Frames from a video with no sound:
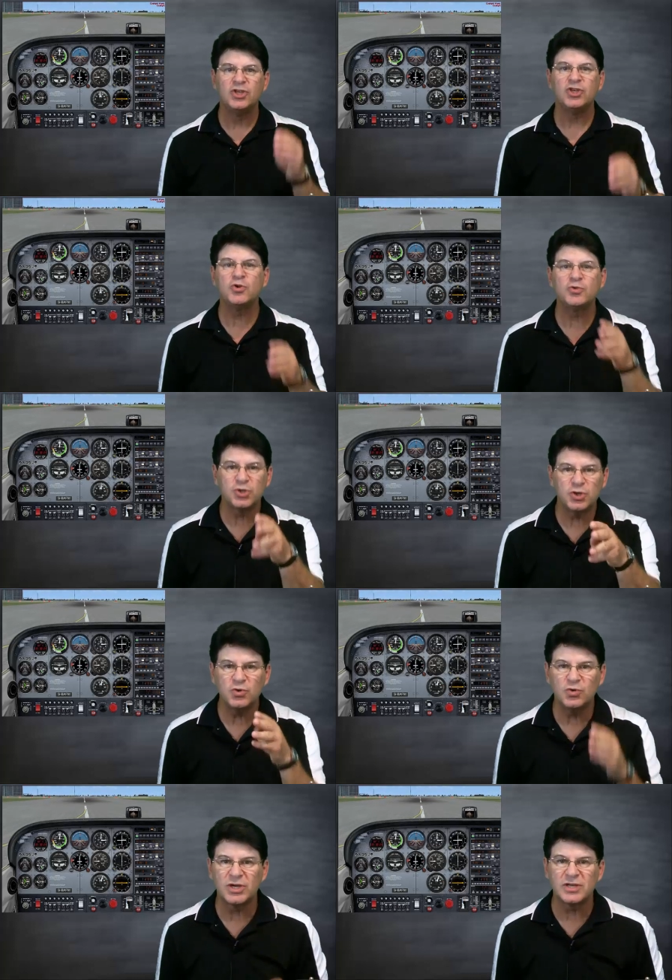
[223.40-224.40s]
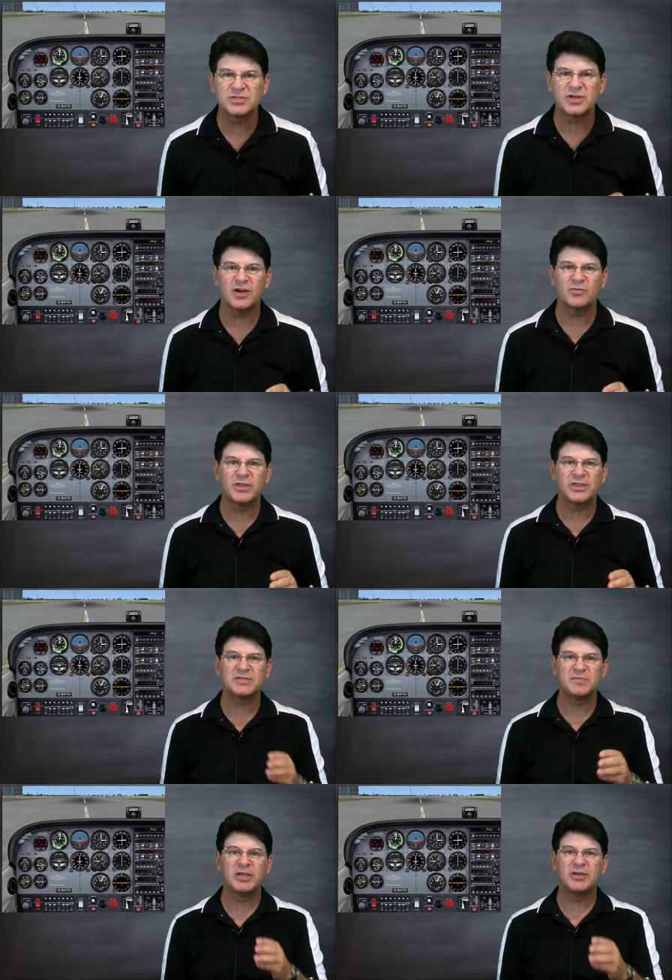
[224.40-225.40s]
You too can start with
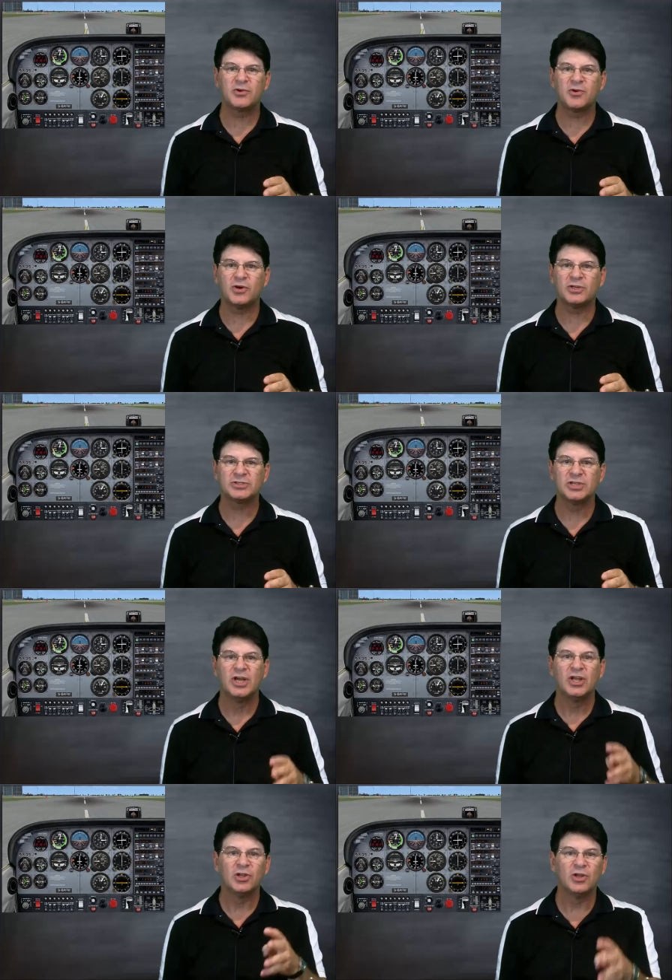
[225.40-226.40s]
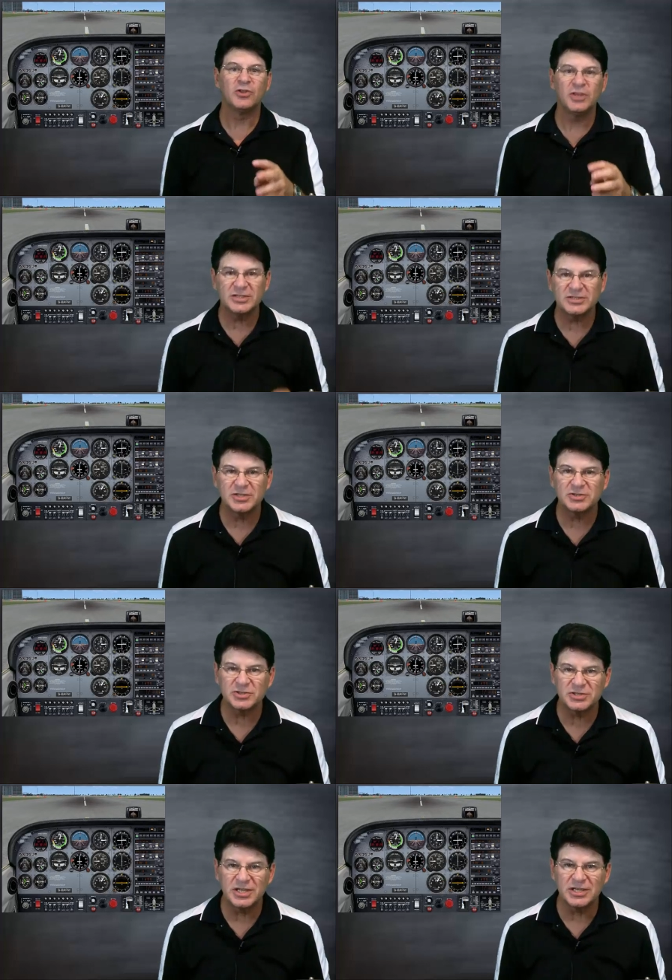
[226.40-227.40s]
this beginner course. Learn the
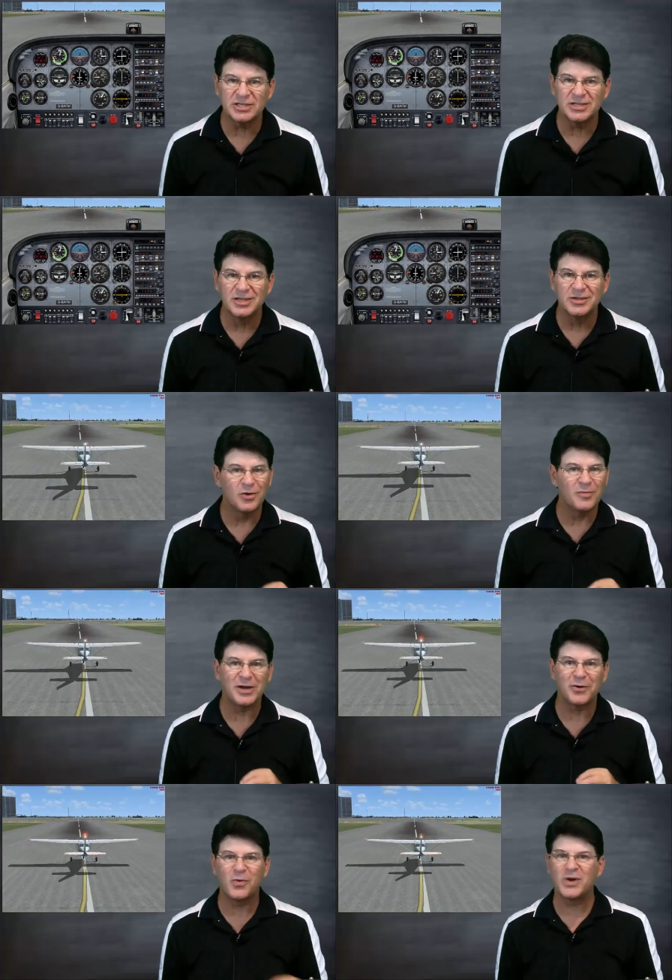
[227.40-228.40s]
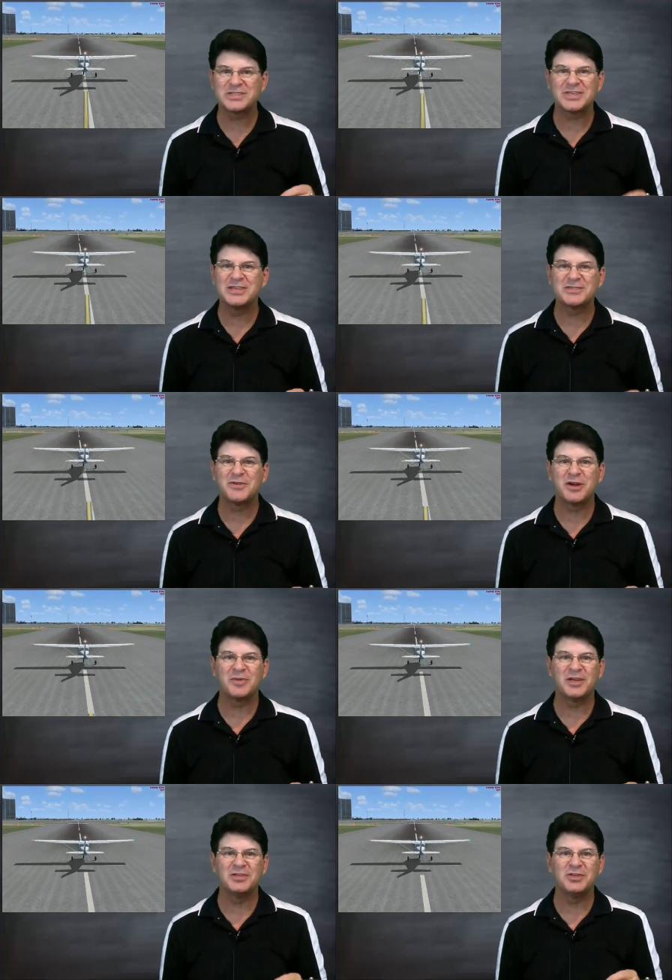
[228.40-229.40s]
essentials needed, no matter what size of
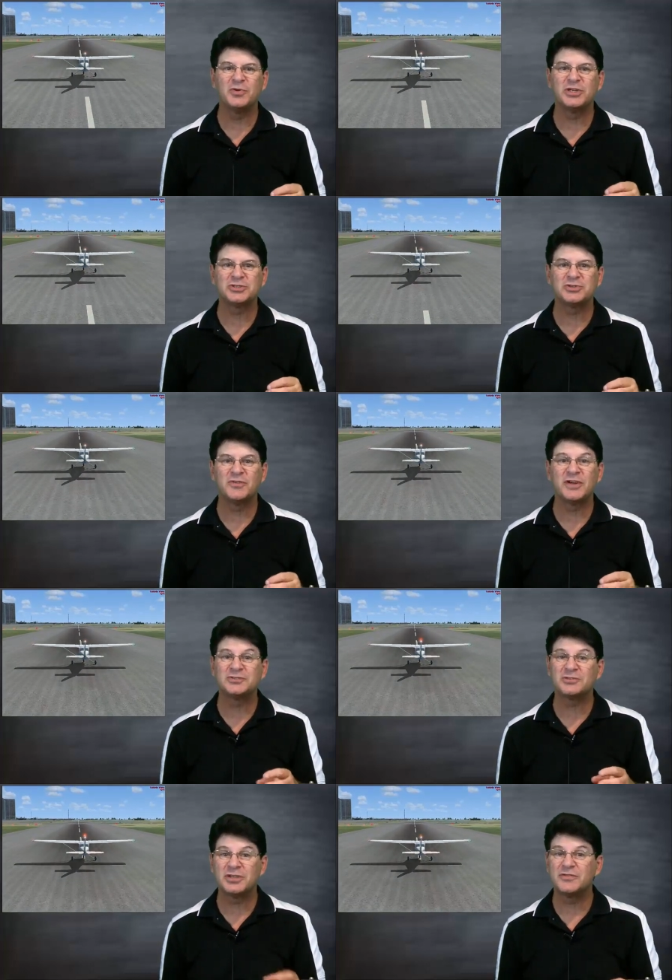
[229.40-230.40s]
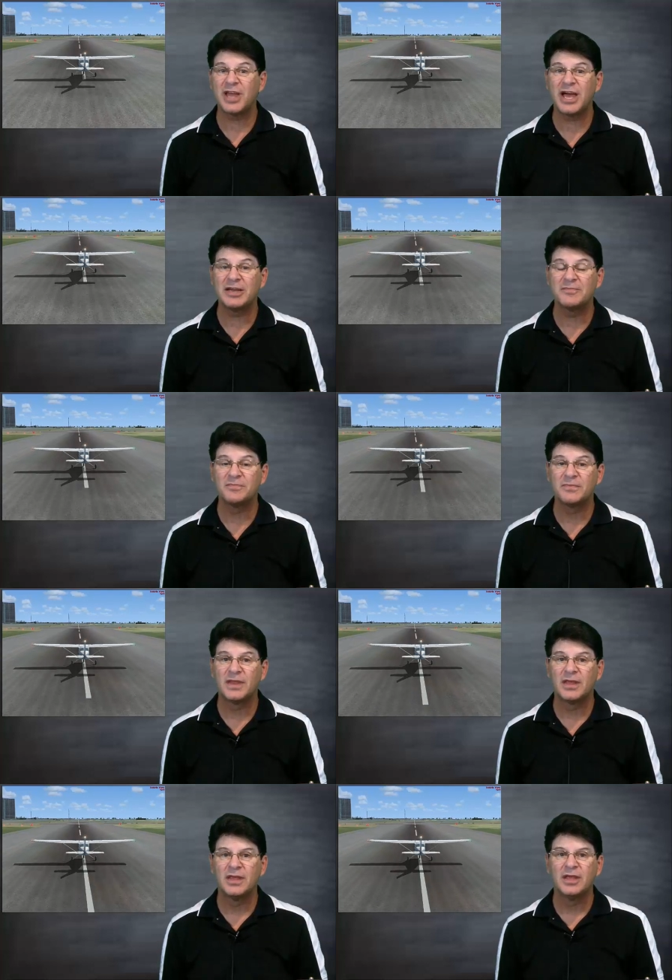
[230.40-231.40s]
airplane you wish to eventually fly.
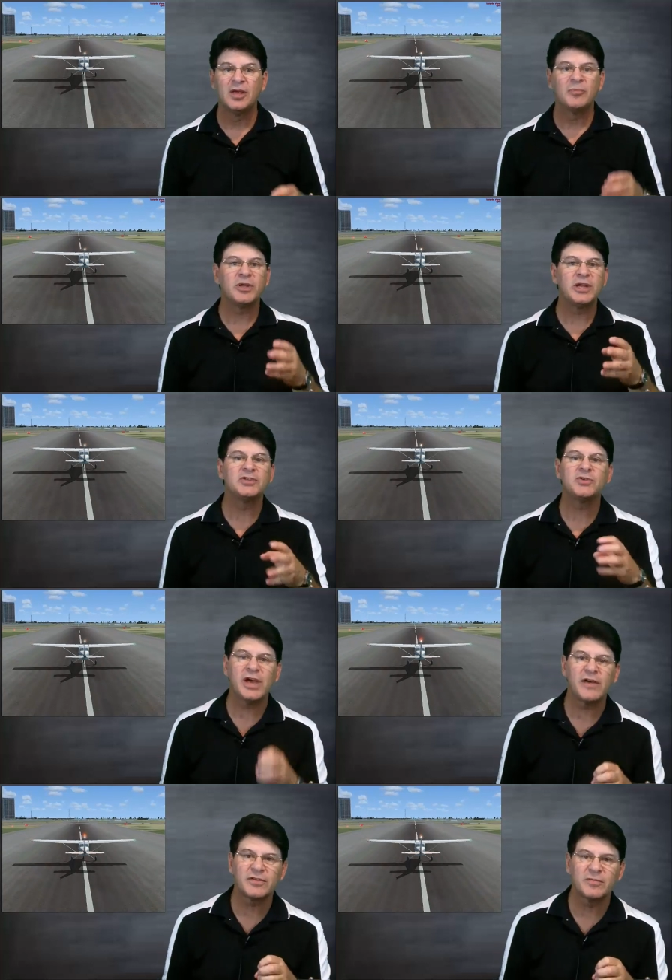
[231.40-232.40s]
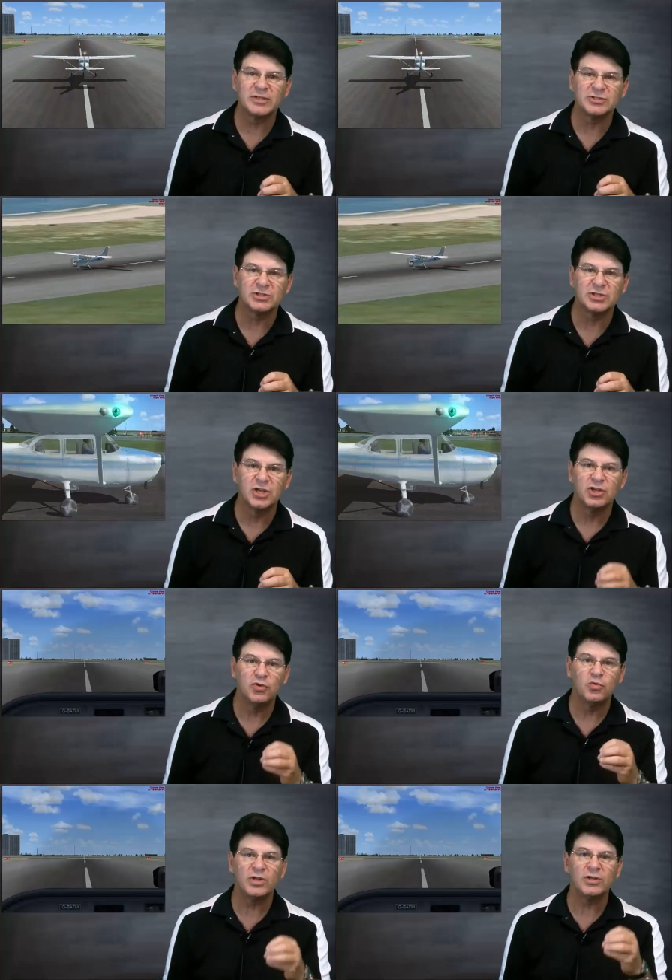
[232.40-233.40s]
But I do have to mention,
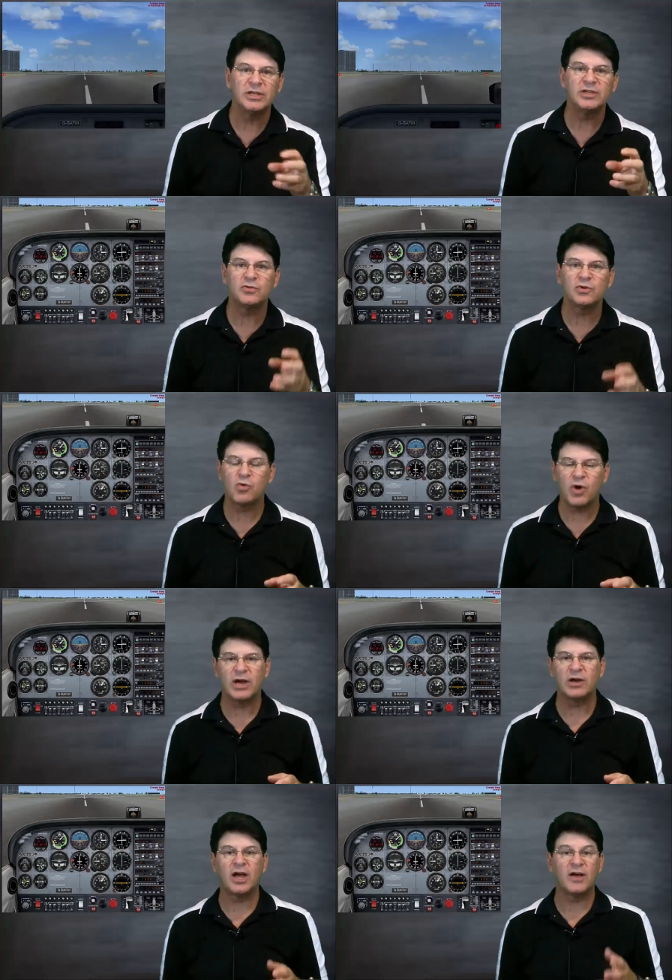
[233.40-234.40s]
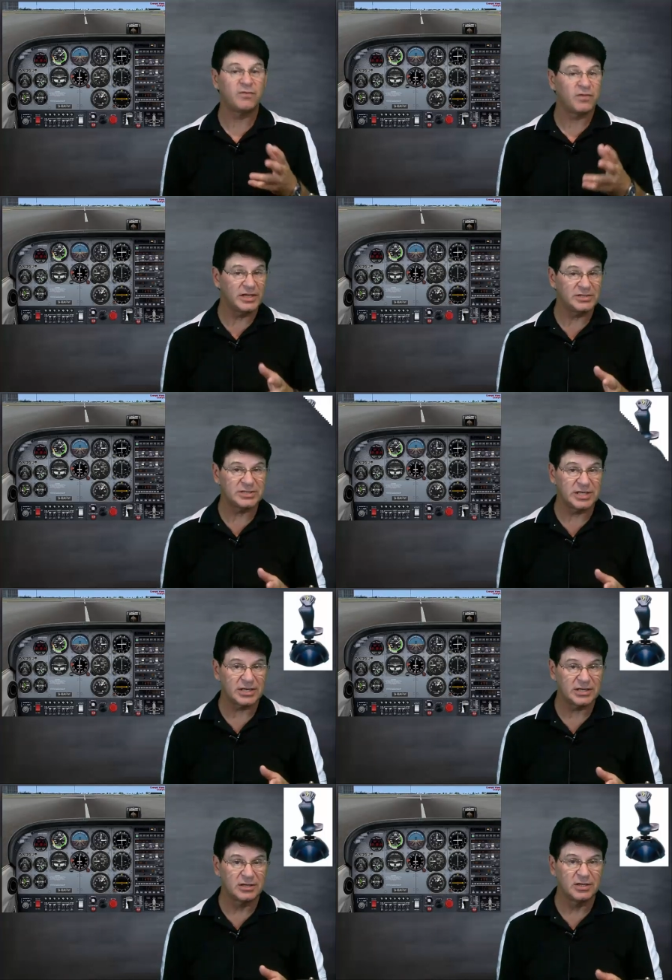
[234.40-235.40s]
you will need to acquire a flight
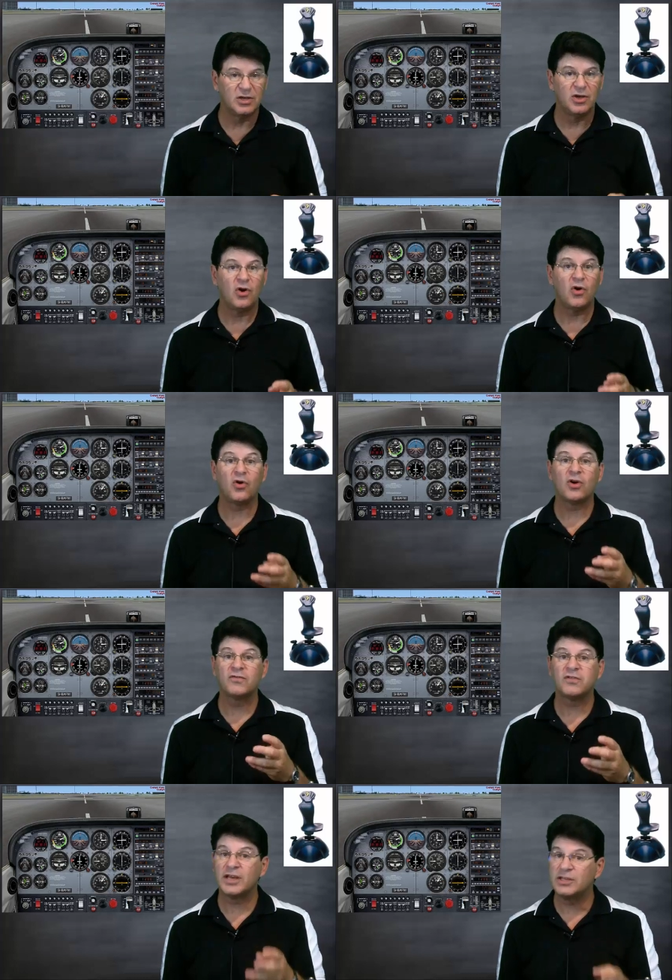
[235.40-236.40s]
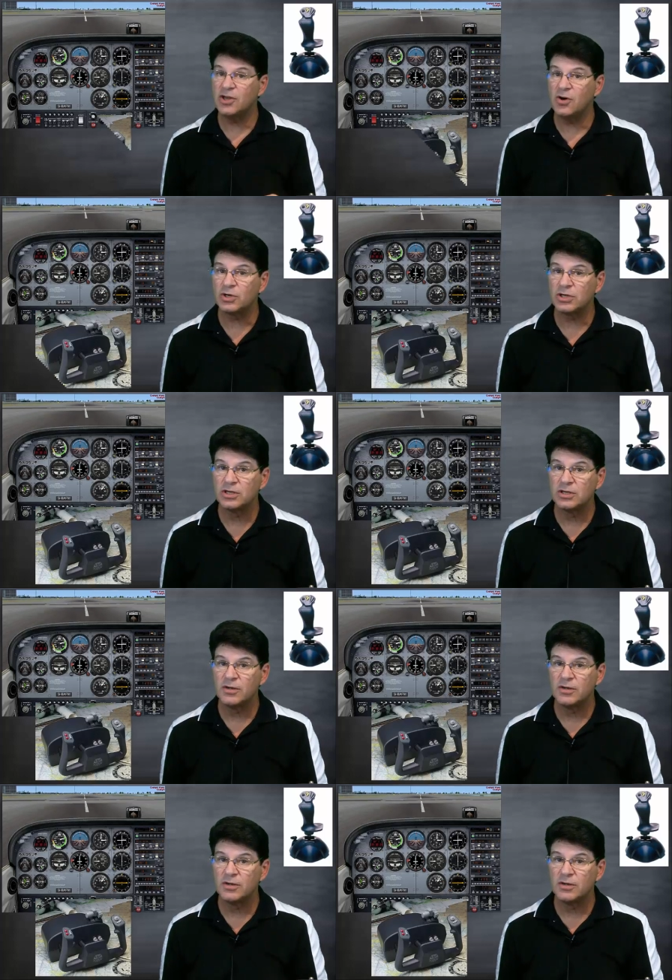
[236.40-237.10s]
stick or a flight yoke.